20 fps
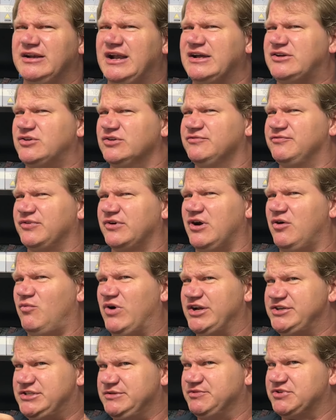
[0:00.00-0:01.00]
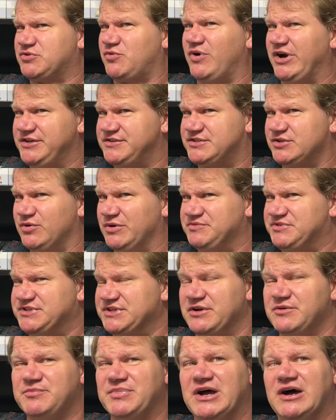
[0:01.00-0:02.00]
and I couldn't figure out why she was quite so
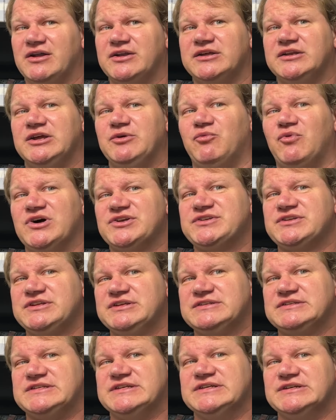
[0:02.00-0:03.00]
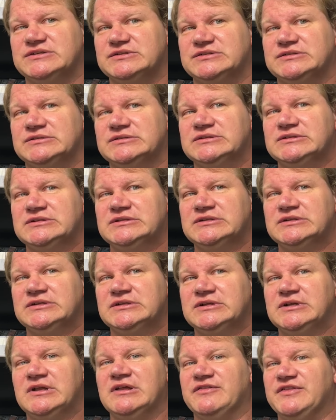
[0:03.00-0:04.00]
upset about it. It wasn't until
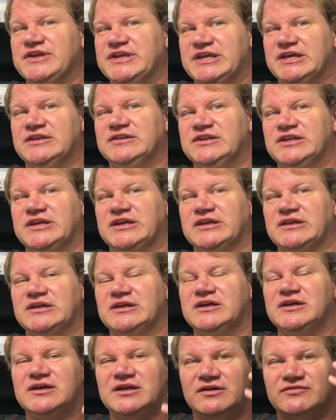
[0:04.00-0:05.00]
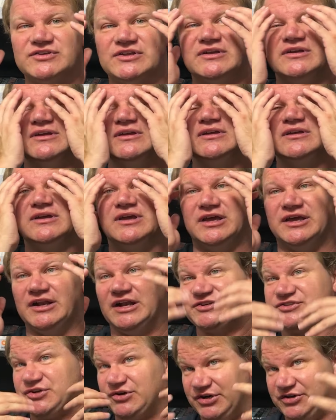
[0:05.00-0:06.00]
the ending, and
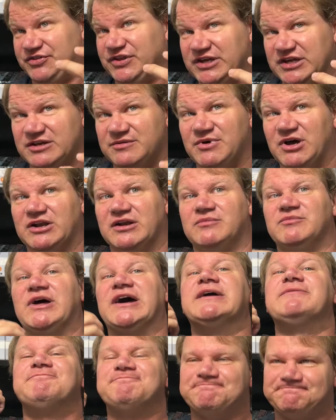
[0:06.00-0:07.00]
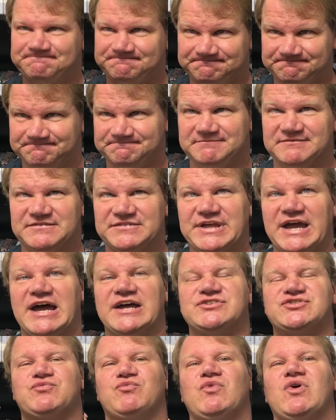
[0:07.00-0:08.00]
I started thinking about it, I'm like,
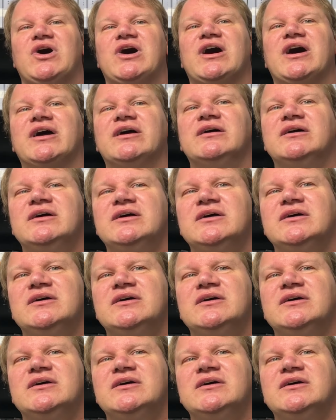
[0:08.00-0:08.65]
that's why.